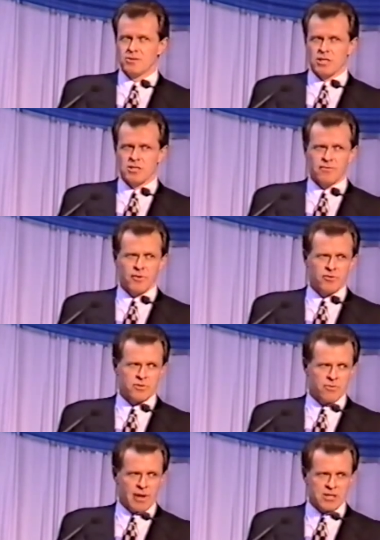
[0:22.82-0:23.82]
just the future
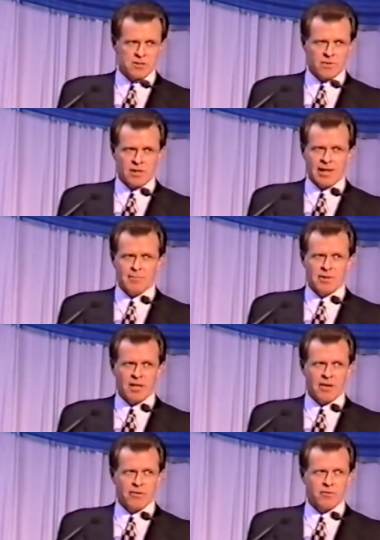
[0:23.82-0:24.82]
direction of the club in
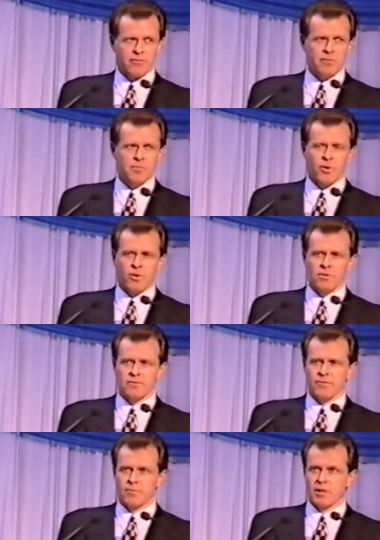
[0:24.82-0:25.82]
the area of football
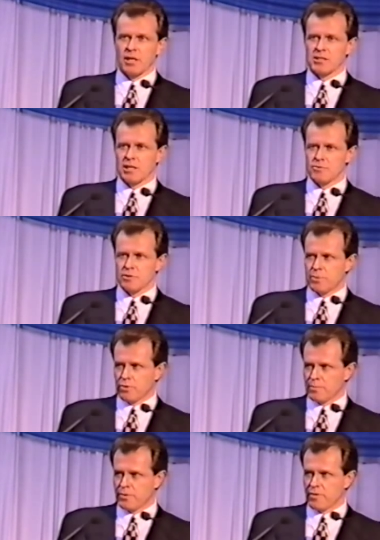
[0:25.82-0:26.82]
from the Leagues Club
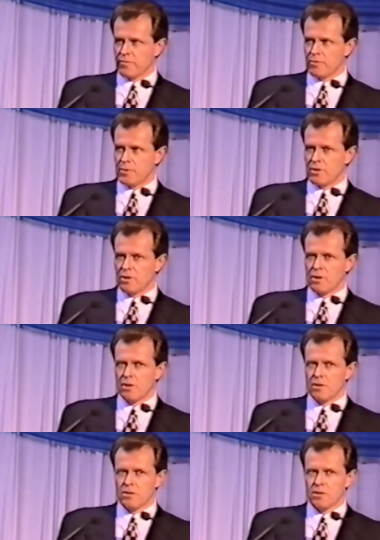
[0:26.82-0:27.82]
support point of view, but
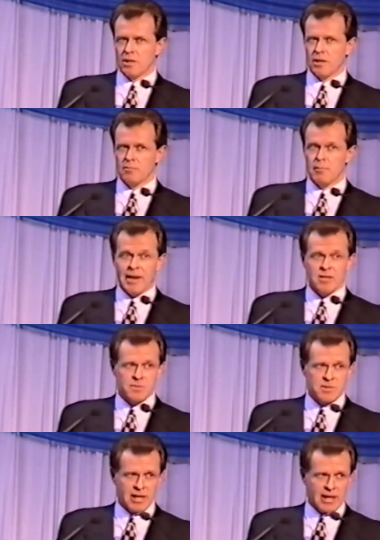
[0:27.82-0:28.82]
uh, matters
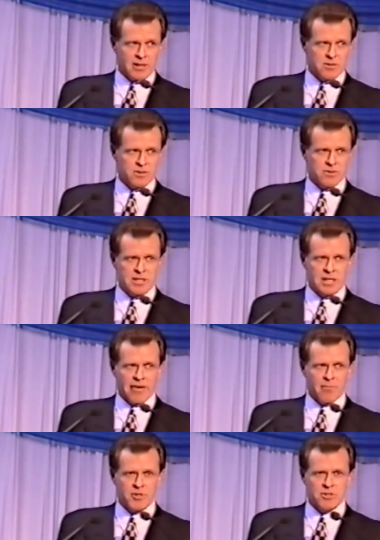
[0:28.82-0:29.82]
pertaining to, as
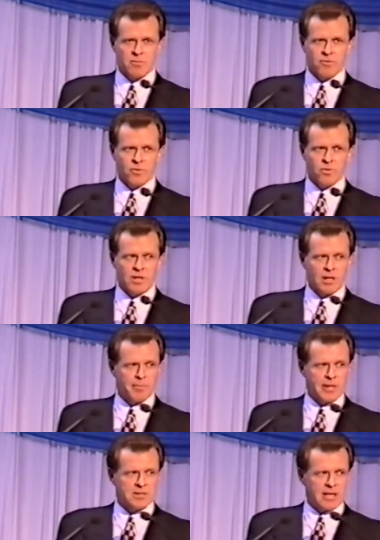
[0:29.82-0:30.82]
Gary mentioned before, the
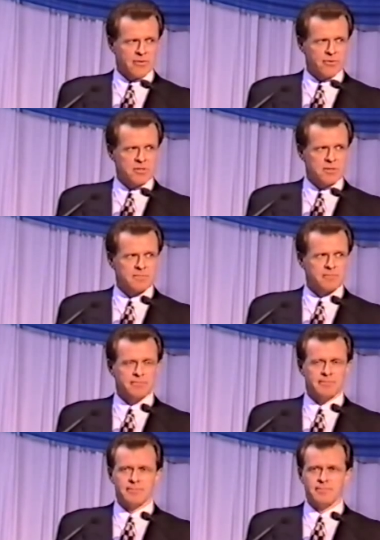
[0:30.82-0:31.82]
Olympic tenderers
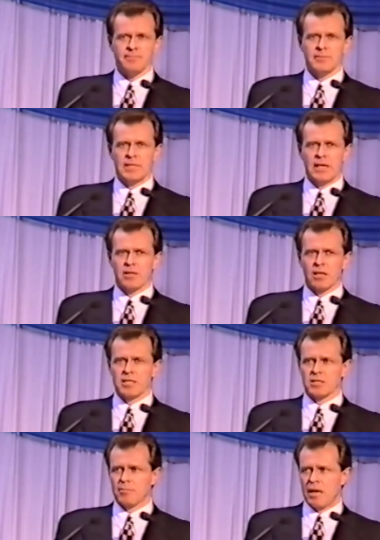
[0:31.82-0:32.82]
and the
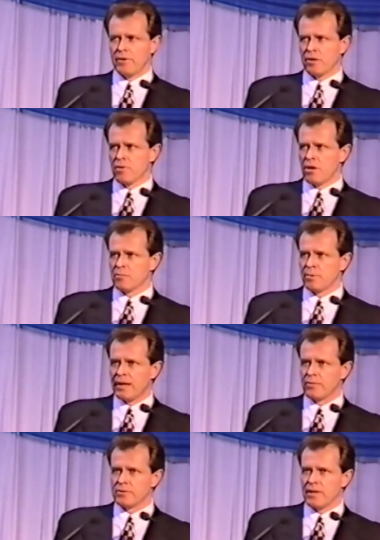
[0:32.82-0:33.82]
Leagues Club having a role to
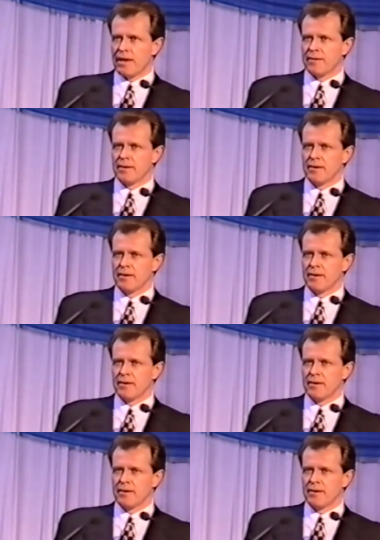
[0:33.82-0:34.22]
play with that.